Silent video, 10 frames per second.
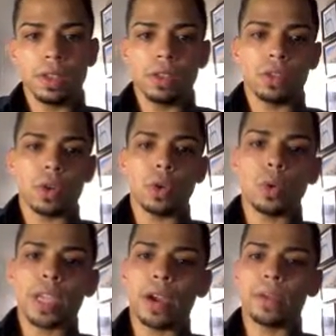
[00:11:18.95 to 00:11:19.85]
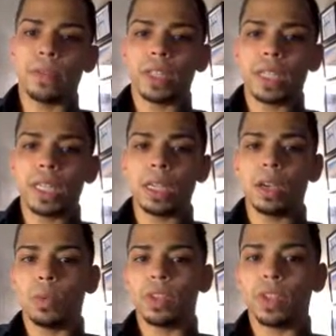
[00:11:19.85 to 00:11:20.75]
So Carrie Fertig
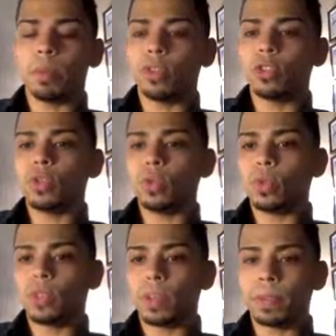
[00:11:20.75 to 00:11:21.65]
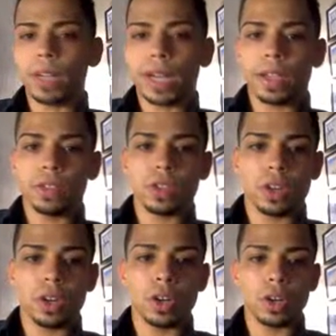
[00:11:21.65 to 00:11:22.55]
was able to subsidize
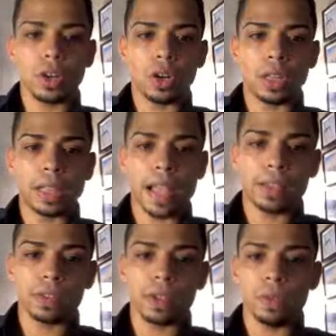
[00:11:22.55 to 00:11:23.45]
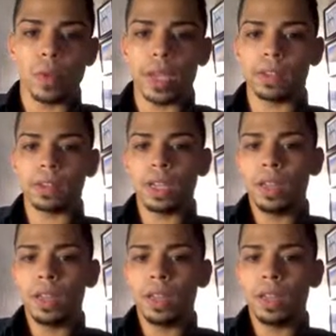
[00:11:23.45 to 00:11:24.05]
her glass-dove wings